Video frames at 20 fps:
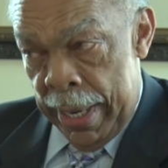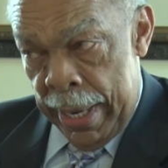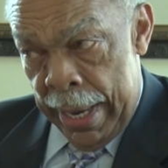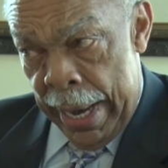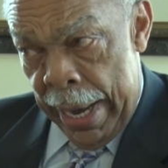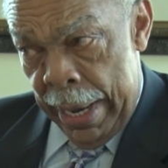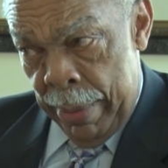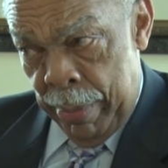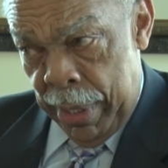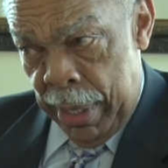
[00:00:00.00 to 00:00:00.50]

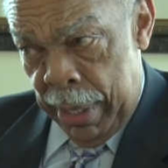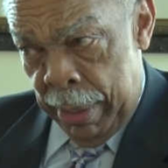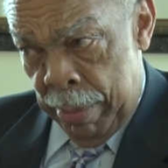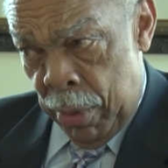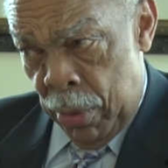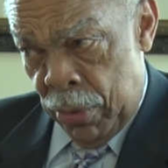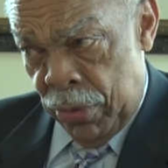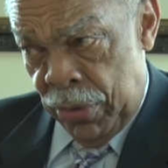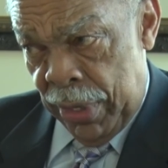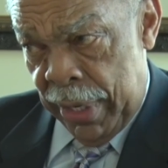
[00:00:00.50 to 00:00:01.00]
I'm here
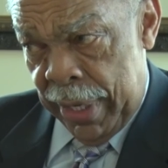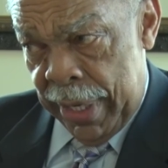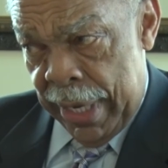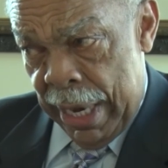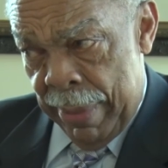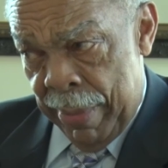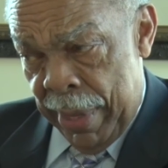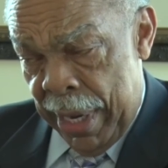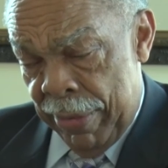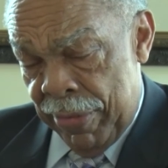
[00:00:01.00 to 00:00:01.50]
most of the
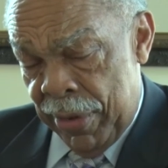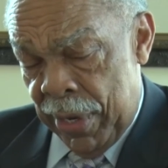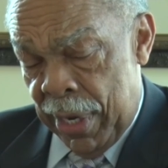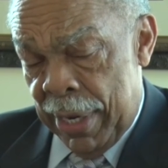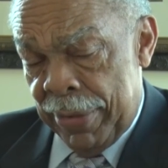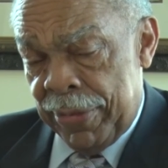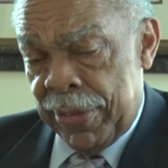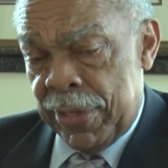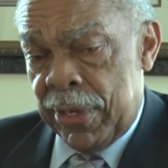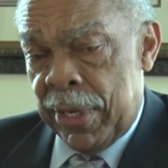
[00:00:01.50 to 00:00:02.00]
time. I have an
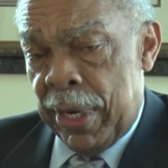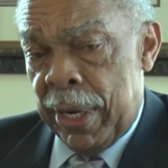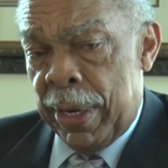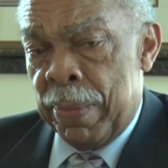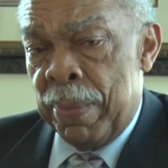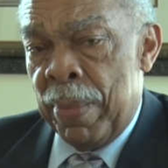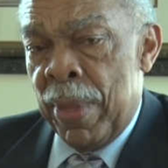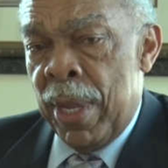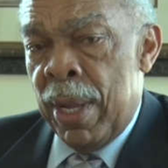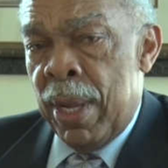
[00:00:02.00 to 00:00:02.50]
office
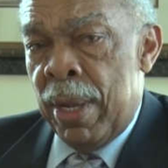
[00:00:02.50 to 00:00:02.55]
here.